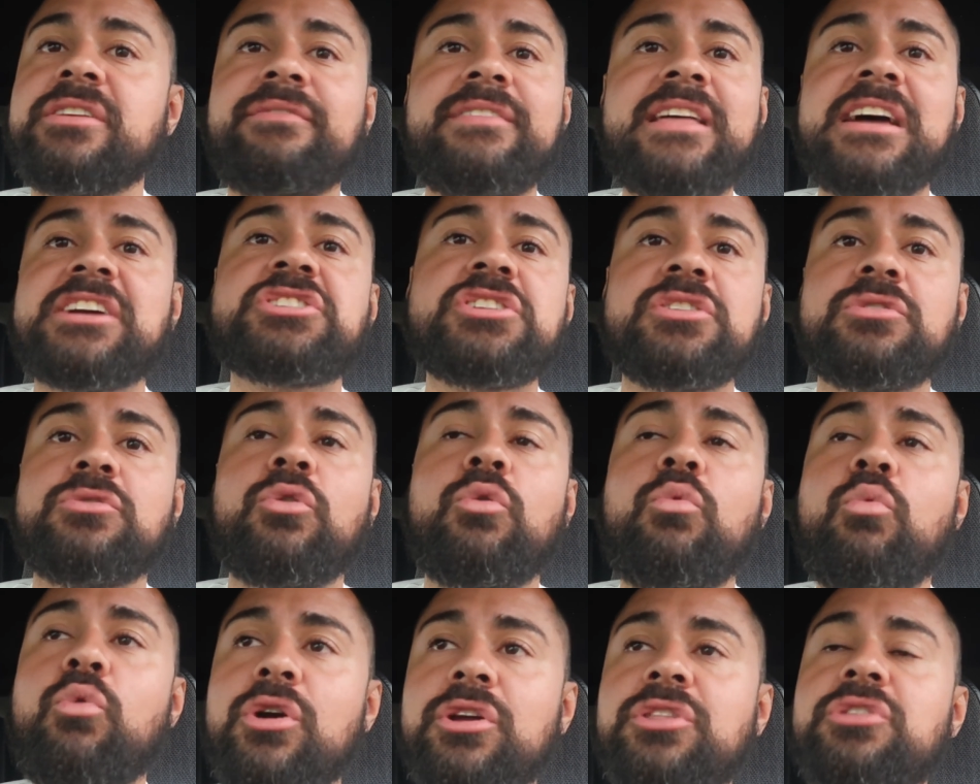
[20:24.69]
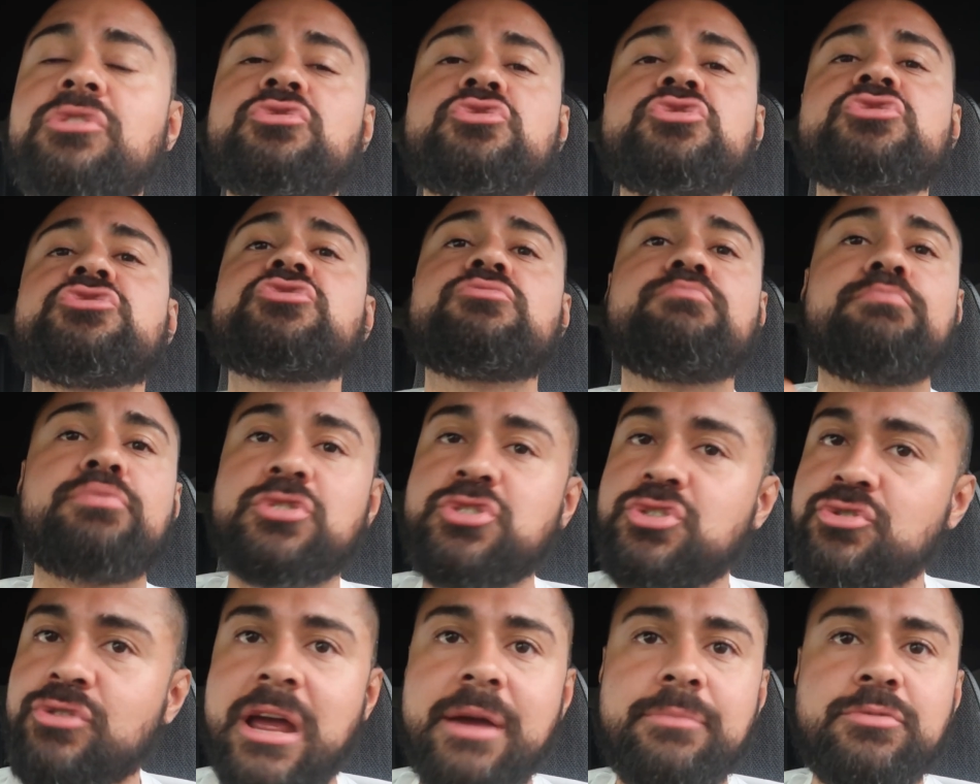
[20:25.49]
If that shit don't work, they'll just
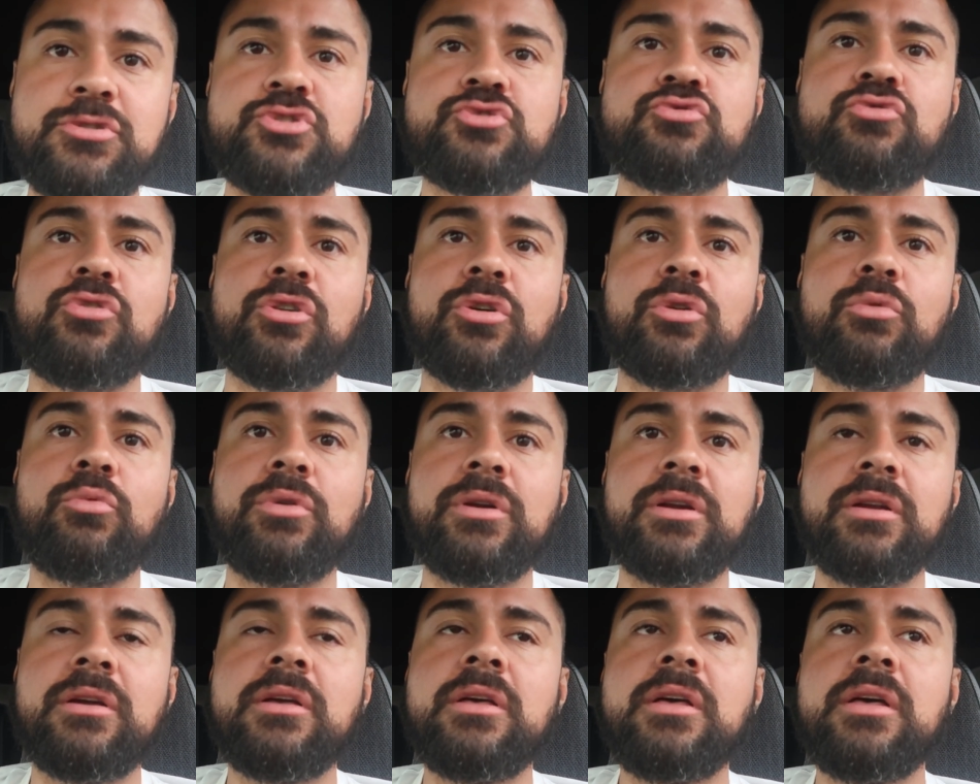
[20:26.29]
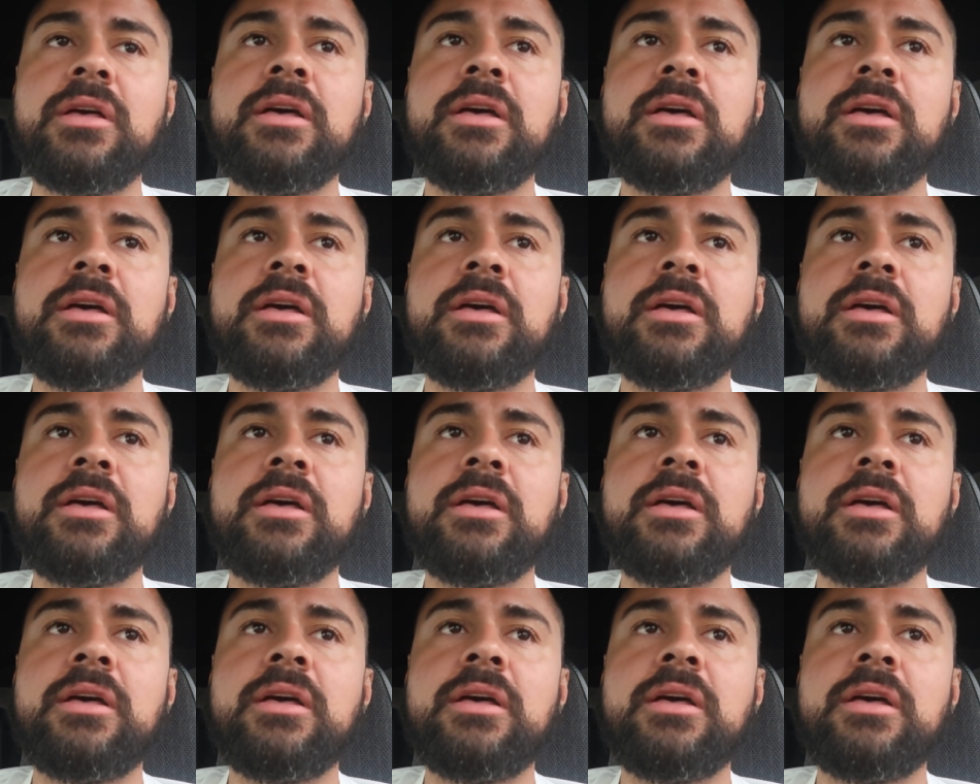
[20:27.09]
prescribe a stronger one.